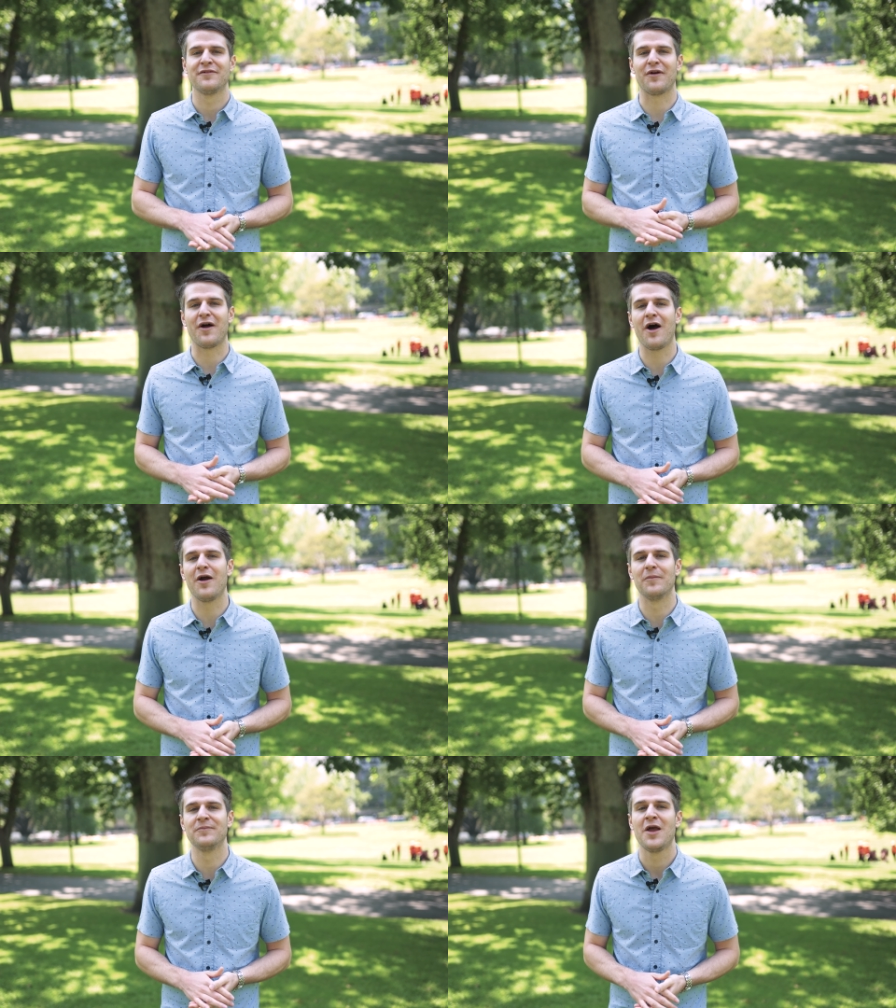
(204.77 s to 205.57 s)
for a
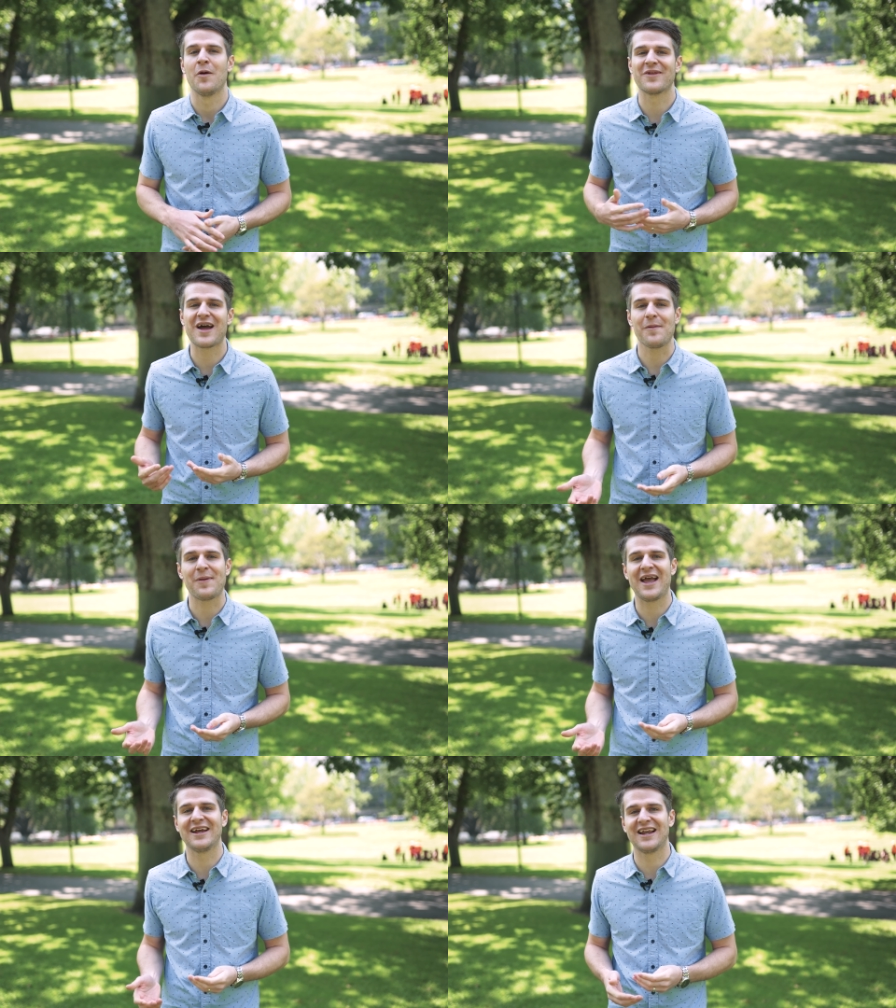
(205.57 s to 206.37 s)
home without
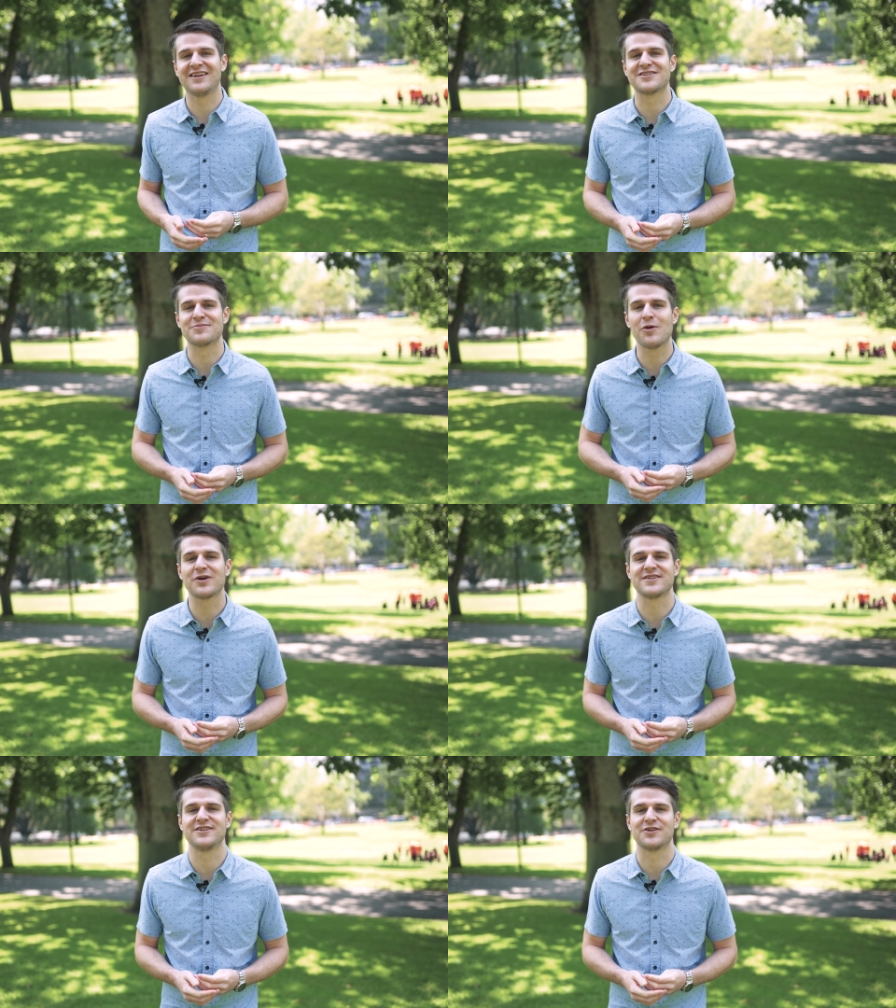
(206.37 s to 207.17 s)
paying lender's
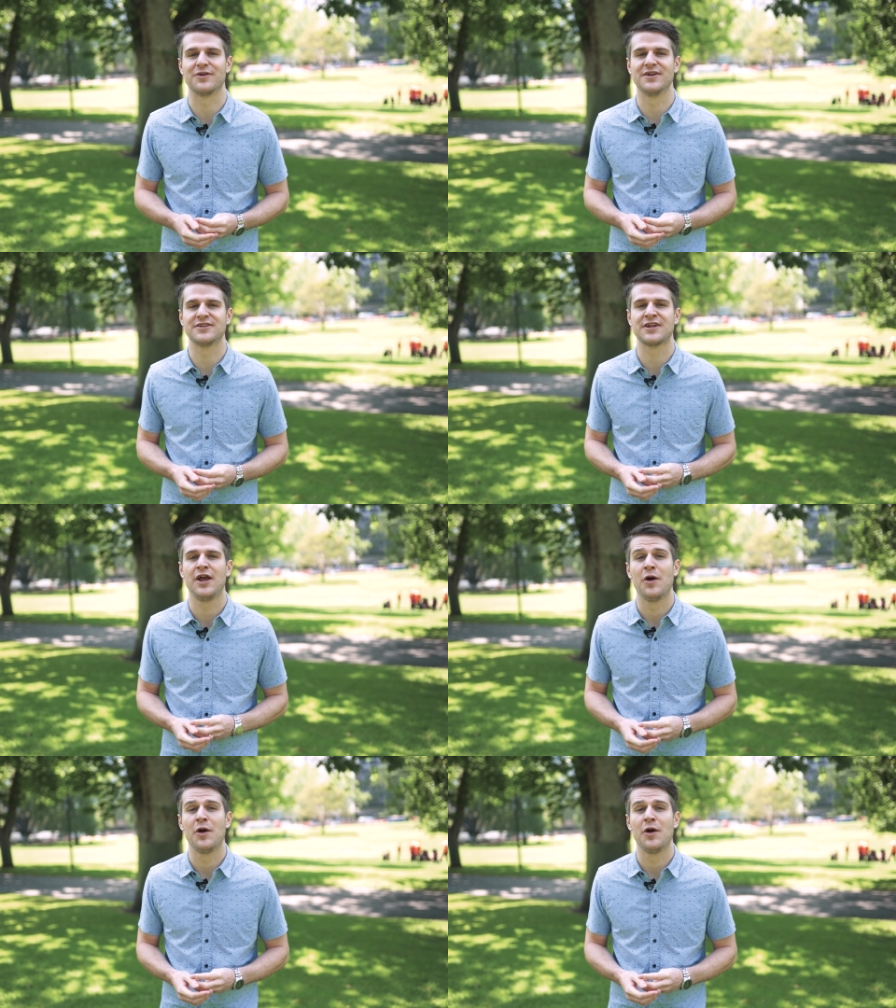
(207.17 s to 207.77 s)
mortgage insurance,